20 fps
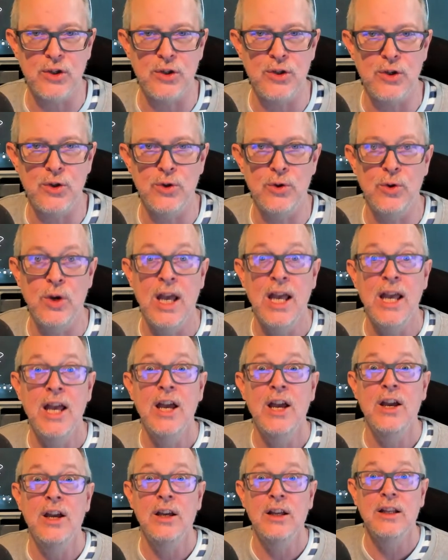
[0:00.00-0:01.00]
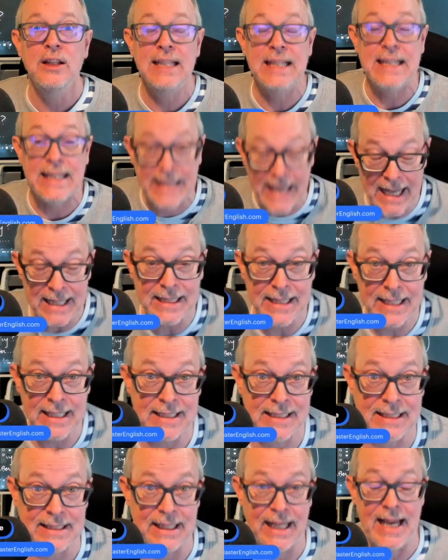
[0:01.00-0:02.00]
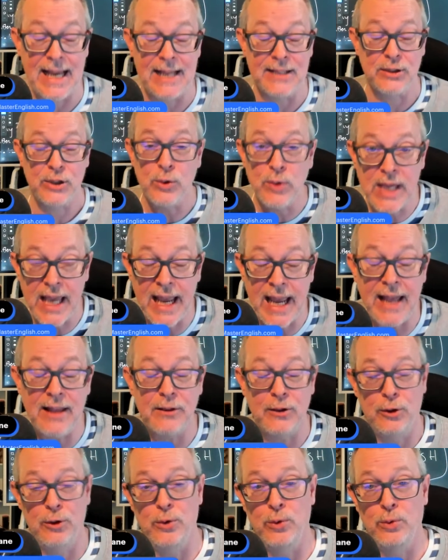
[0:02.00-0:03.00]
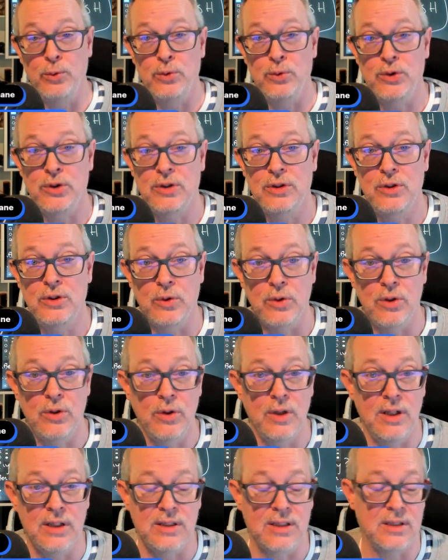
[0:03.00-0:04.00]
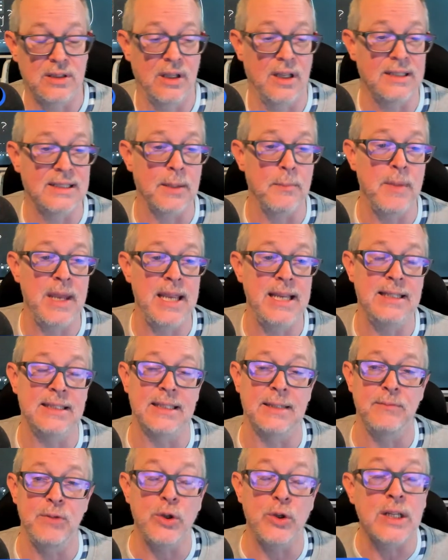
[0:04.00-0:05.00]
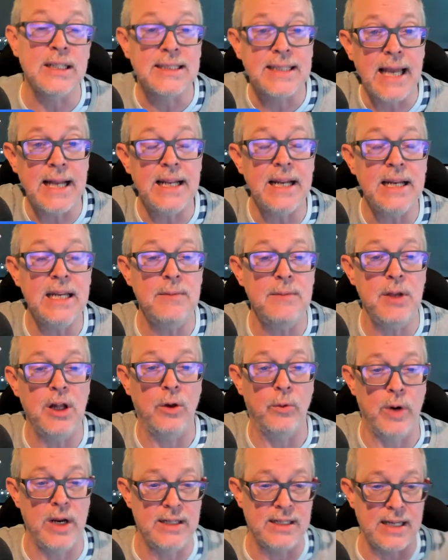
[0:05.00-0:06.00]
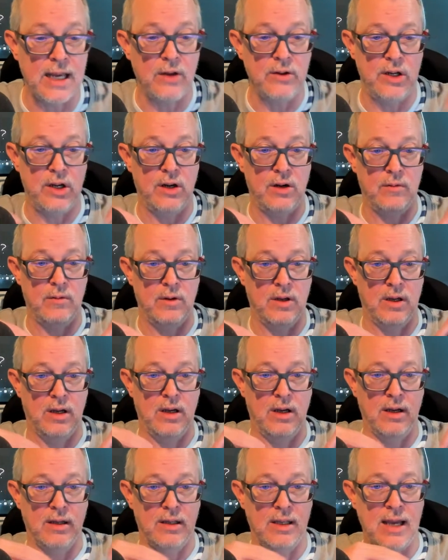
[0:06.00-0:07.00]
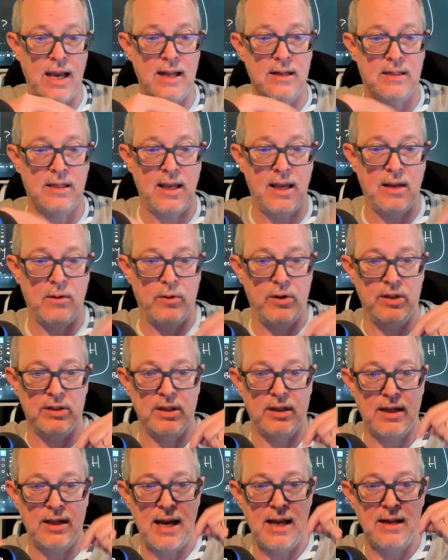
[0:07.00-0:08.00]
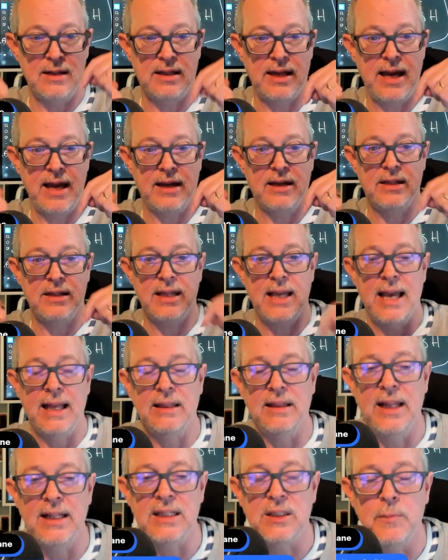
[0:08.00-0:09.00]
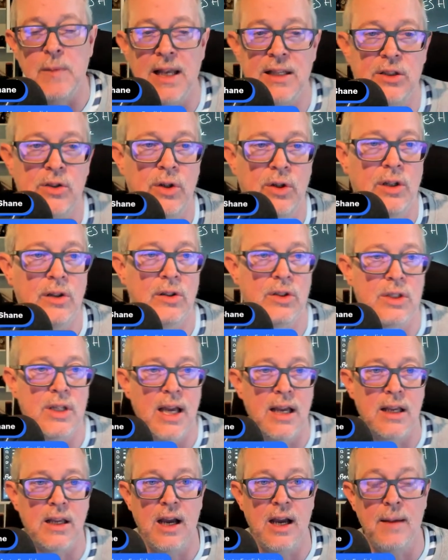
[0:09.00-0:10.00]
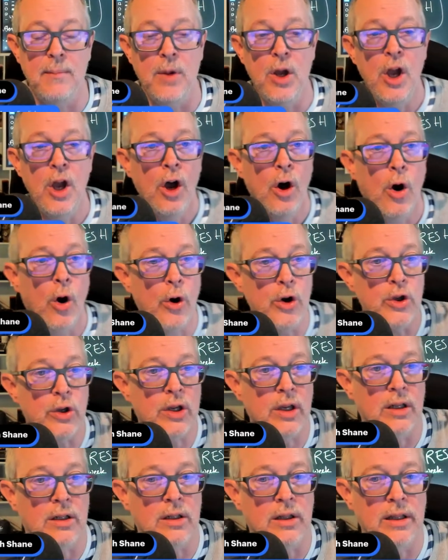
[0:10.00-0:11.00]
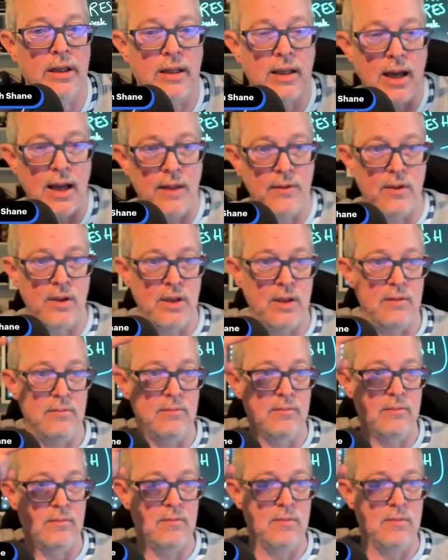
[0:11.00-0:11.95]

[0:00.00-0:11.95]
to you, get this class. You can't lose. It's amazing. You can send an email right down here. Contact, where is it? contact@letsmasterenglish.com, or you can click on the